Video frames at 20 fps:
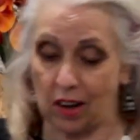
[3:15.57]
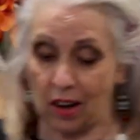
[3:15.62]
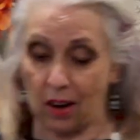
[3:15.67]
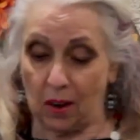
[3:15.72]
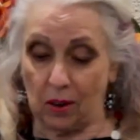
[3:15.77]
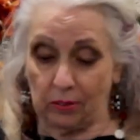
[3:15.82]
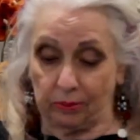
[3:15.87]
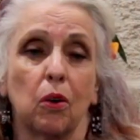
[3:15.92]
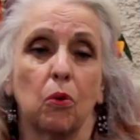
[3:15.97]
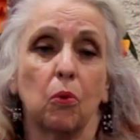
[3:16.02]

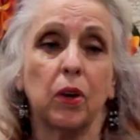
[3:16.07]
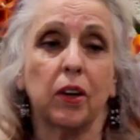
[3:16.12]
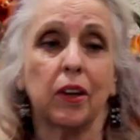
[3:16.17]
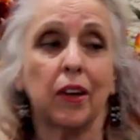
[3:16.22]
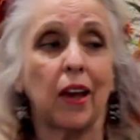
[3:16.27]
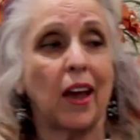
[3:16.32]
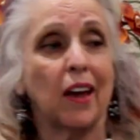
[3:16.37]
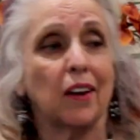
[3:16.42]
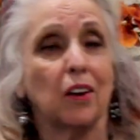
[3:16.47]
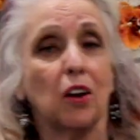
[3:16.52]
now. We
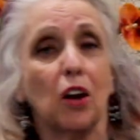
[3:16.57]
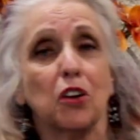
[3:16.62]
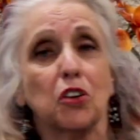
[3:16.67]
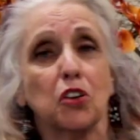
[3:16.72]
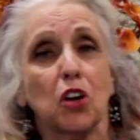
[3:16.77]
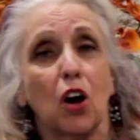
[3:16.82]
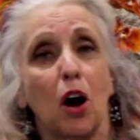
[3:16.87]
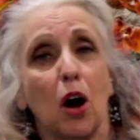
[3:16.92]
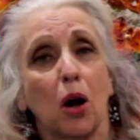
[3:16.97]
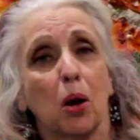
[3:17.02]

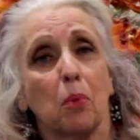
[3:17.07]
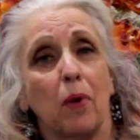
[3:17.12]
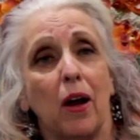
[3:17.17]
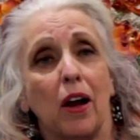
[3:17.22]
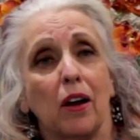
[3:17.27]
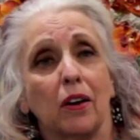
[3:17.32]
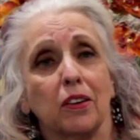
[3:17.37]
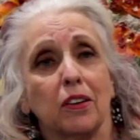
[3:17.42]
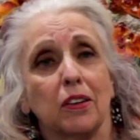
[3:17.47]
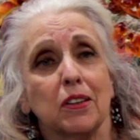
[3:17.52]
cannot talk
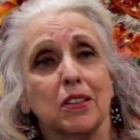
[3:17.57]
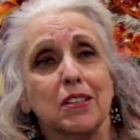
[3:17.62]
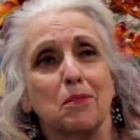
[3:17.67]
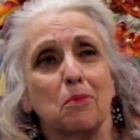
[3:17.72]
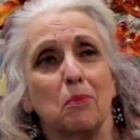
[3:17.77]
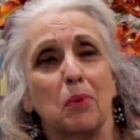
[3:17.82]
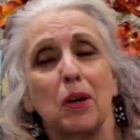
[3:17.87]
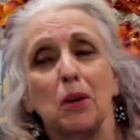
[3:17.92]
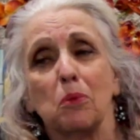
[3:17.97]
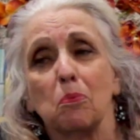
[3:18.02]
about
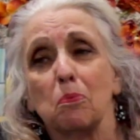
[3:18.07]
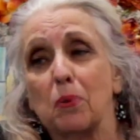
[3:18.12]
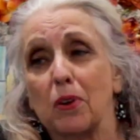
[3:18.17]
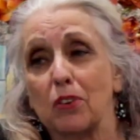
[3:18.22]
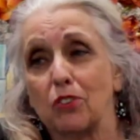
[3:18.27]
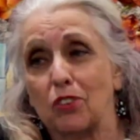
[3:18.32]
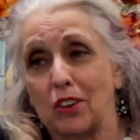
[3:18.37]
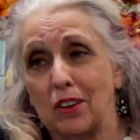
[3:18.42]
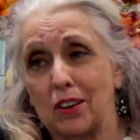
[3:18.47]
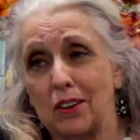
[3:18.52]
being
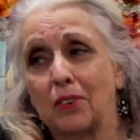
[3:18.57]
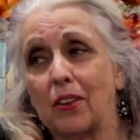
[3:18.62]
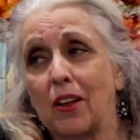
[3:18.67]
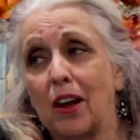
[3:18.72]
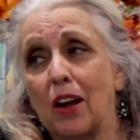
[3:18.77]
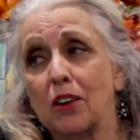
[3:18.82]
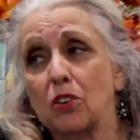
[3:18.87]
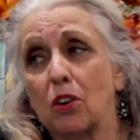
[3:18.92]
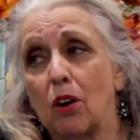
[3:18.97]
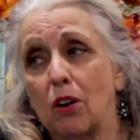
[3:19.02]
busy
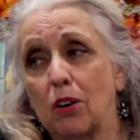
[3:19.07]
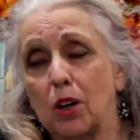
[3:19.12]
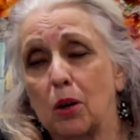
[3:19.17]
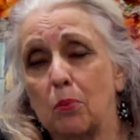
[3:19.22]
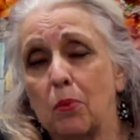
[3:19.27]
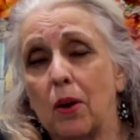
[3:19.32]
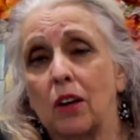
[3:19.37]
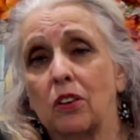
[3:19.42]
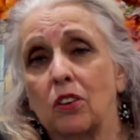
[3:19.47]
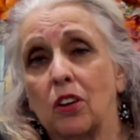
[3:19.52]
without talking
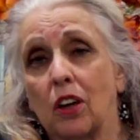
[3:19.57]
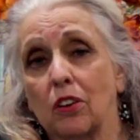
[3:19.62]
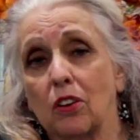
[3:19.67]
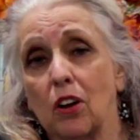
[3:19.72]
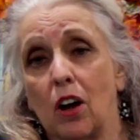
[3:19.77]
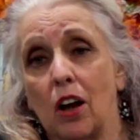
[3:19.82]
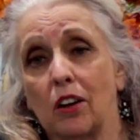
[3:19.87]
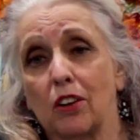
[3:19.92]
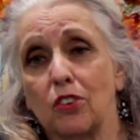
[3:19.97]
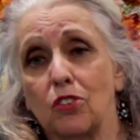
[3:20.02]
about
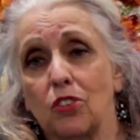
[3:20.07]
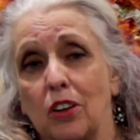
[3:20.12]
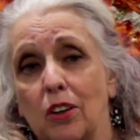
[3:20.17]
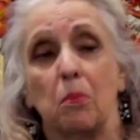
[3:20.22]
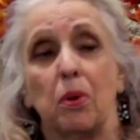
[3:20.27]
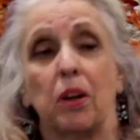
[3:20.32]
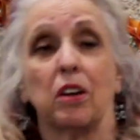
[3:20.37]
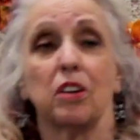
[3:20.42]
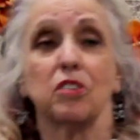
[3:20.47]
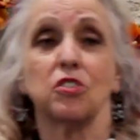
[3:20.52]
technology
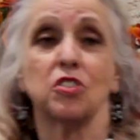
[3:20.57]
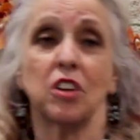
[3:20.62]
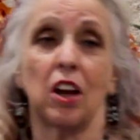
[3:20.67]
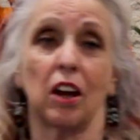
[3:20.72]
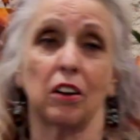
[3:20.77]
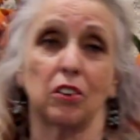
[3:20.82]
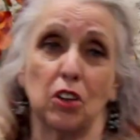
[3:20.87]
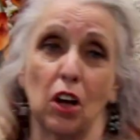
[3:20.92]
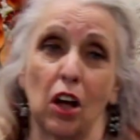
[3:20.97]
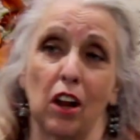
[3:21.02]
because
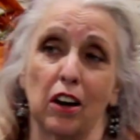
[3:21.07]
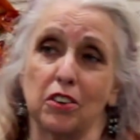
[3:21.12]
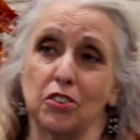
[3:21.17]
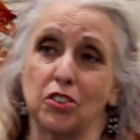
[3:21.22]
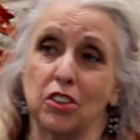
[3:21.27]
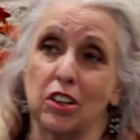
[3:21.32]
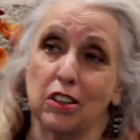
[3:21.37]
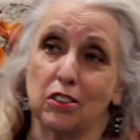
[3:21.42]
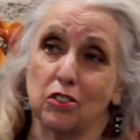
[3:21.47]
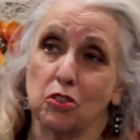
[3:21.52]

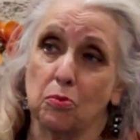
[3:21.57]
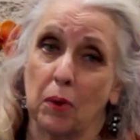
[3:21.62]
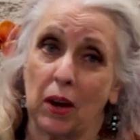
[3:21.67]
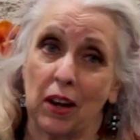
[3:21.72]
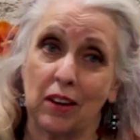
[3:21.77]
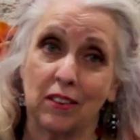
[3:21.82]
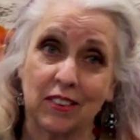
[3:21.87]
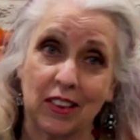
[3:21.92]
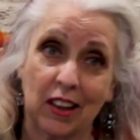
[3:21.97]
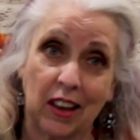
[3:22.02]
technology has
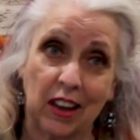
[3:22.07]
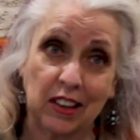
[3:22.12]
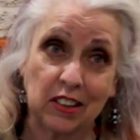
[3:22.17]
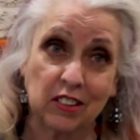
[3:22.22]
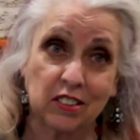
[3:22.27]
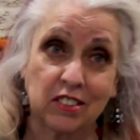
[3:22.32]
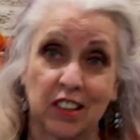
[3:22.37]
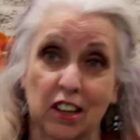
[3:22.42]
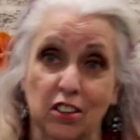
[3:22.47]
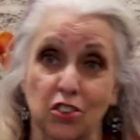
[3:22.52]
made
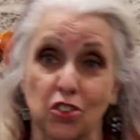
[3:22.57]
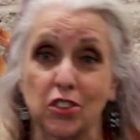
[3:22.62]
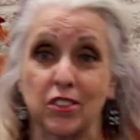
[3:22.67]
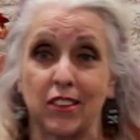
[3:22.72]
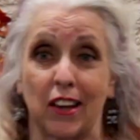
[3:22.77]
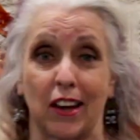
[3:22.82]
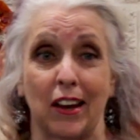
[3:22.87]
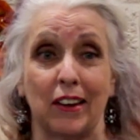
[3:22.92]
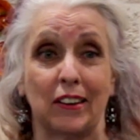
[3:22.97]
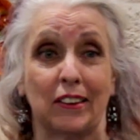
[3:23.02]
things
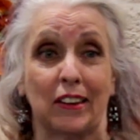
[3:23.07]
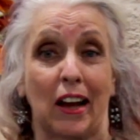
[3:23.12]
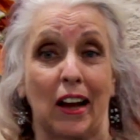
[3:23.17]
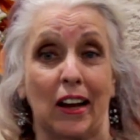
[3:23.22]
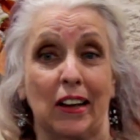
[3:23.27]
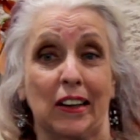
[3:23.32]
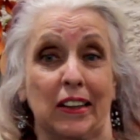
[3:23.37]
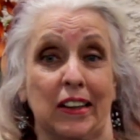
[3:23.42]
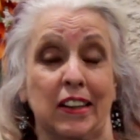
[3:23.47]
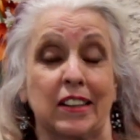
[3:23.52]
such that
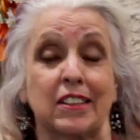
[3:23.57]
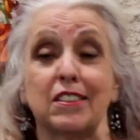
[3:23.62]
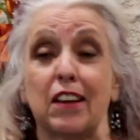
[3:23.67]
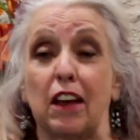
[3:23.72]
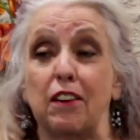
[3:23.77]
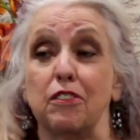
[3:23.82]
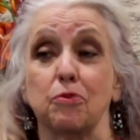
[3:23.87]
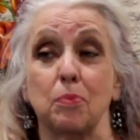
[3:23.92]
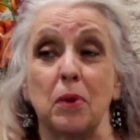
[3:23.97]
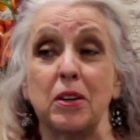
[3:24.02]
it
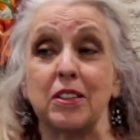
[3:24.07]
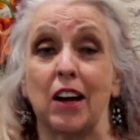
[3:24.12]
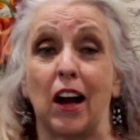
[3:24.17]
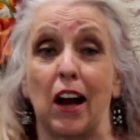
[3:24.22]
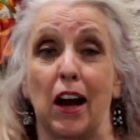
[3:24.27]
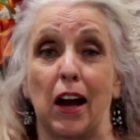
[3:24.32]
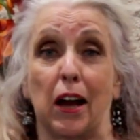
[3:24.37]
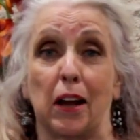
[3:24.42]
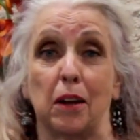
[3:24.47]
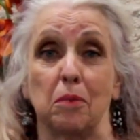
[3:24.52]
saves me
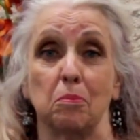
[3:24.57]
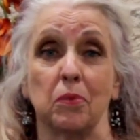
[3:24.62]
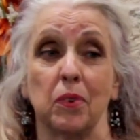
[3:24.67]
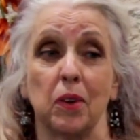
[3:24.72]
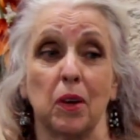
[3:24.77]
time.